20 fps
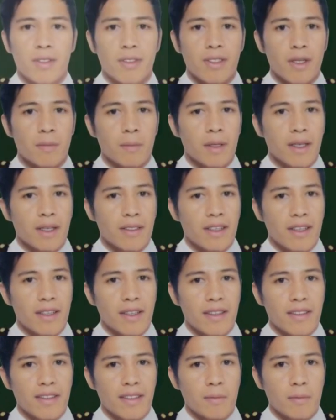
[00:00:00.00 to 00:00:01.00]

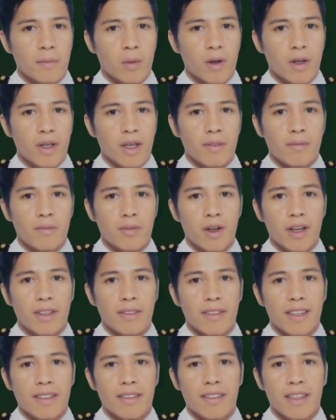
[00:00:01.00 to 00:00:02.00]
stability is important for
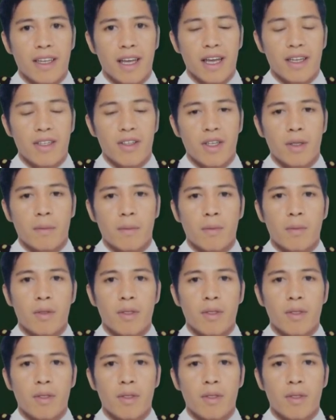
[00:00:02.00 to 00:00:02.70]
assessing a ship's